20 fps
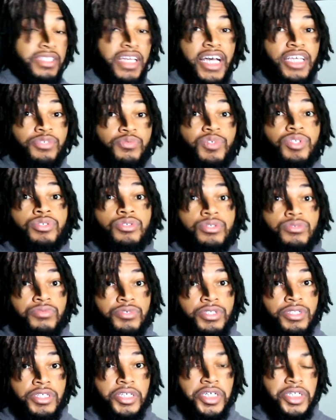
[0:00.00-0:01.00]
That's when you'll
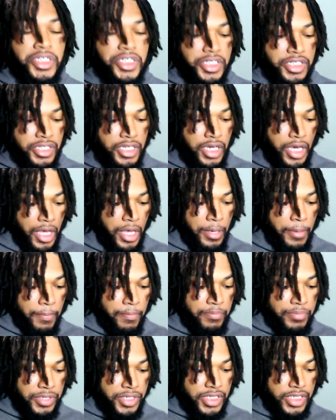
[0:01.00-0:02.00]
really hear it.
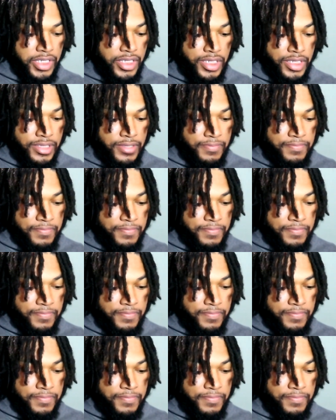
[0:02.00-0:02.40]
But